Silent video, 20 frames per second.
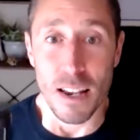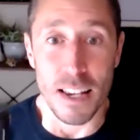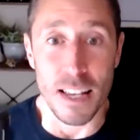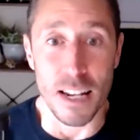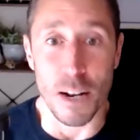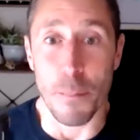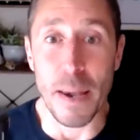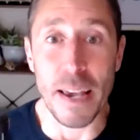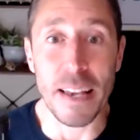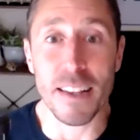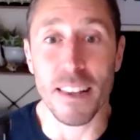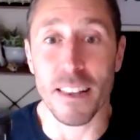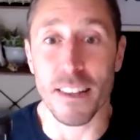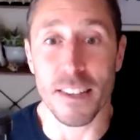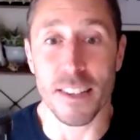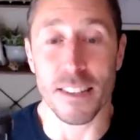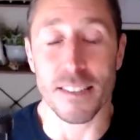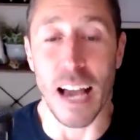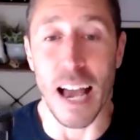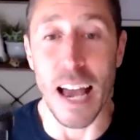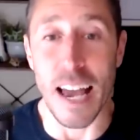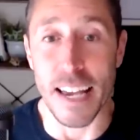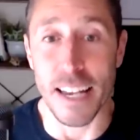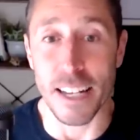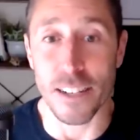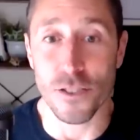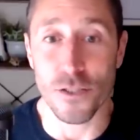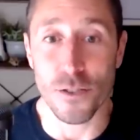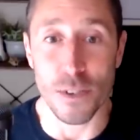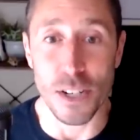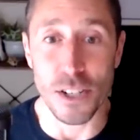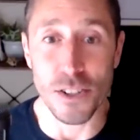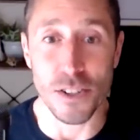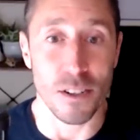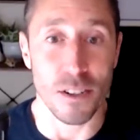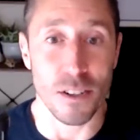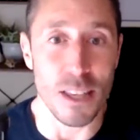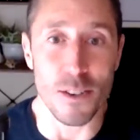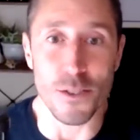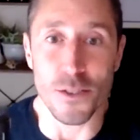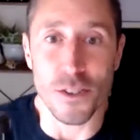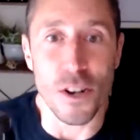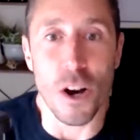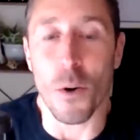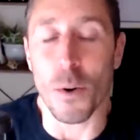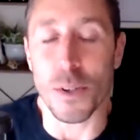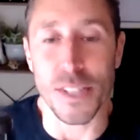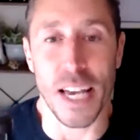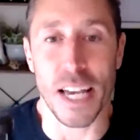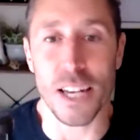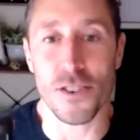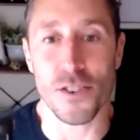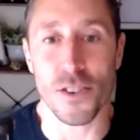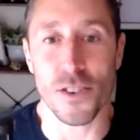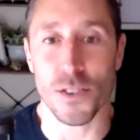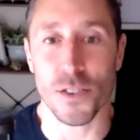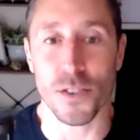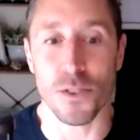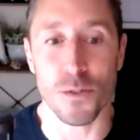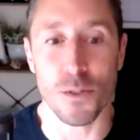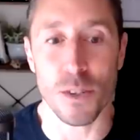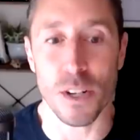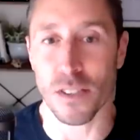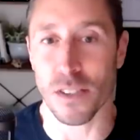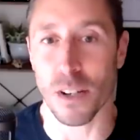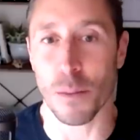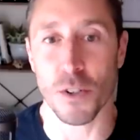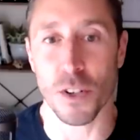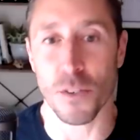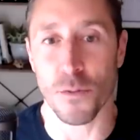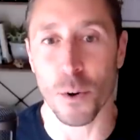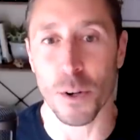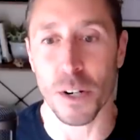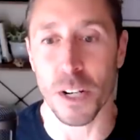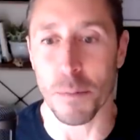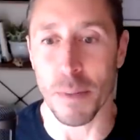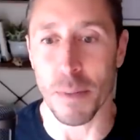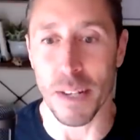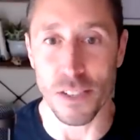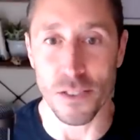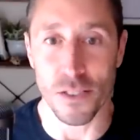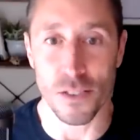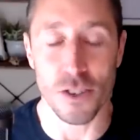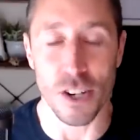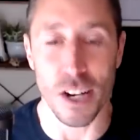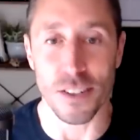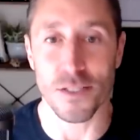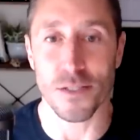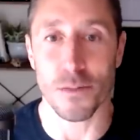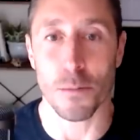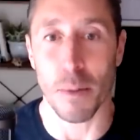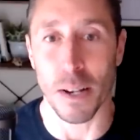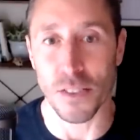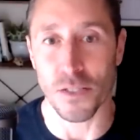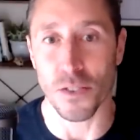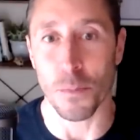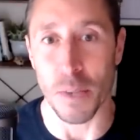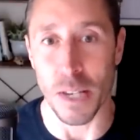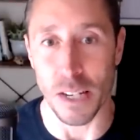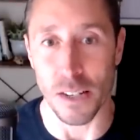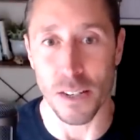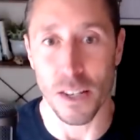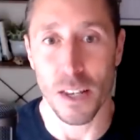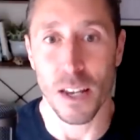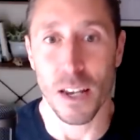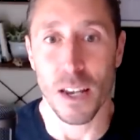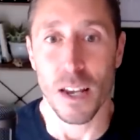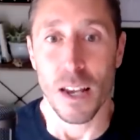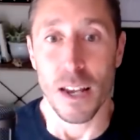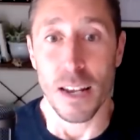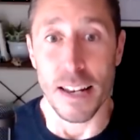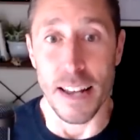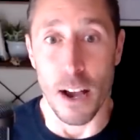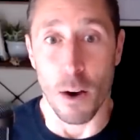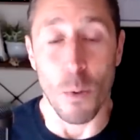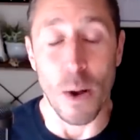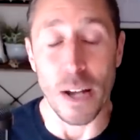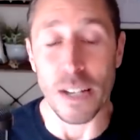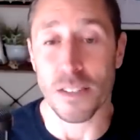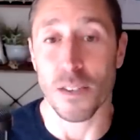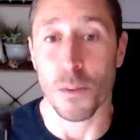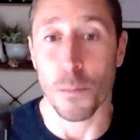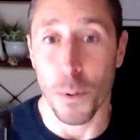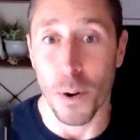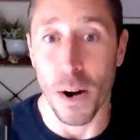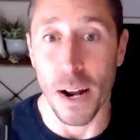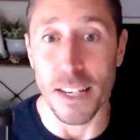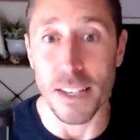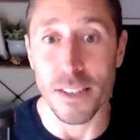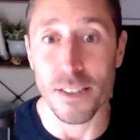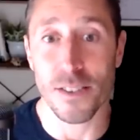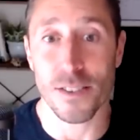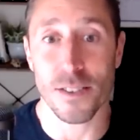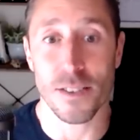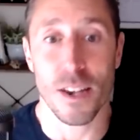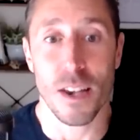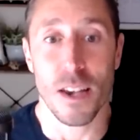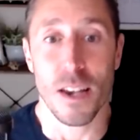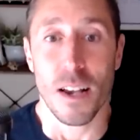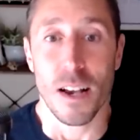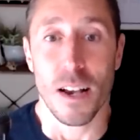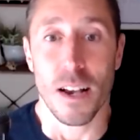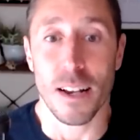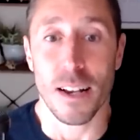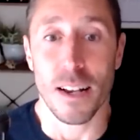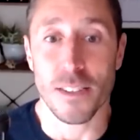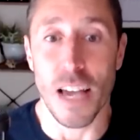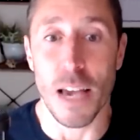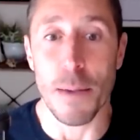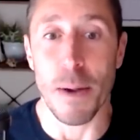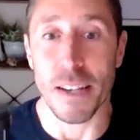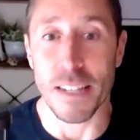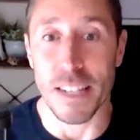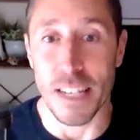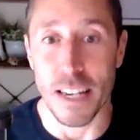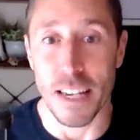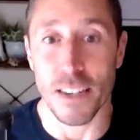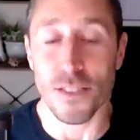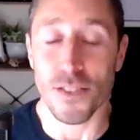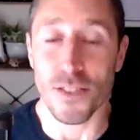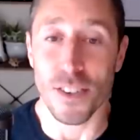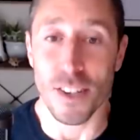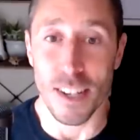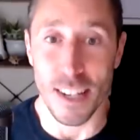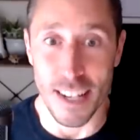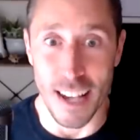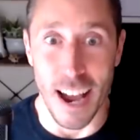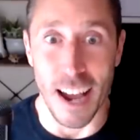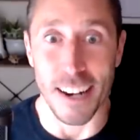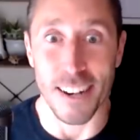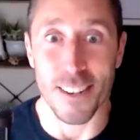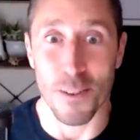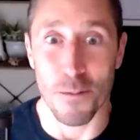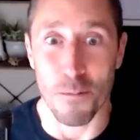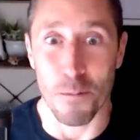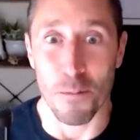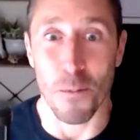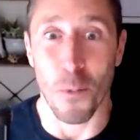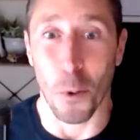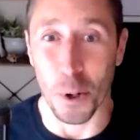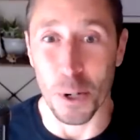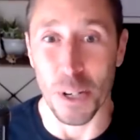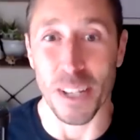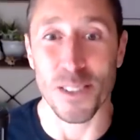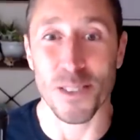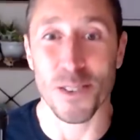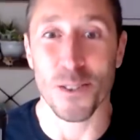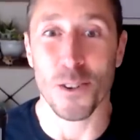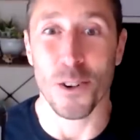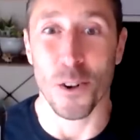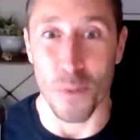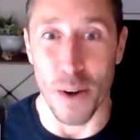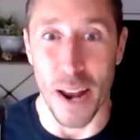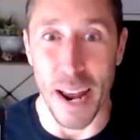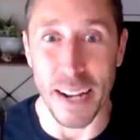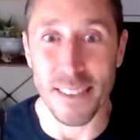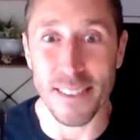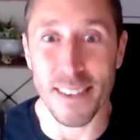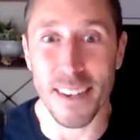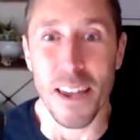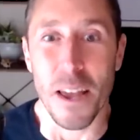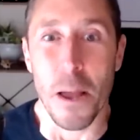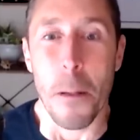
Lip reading: In a Paleolithic diet, traditionally, there's no attention to consumption of organ meats, just muscle meat. Now, Weston Price type ideas got the organs correct.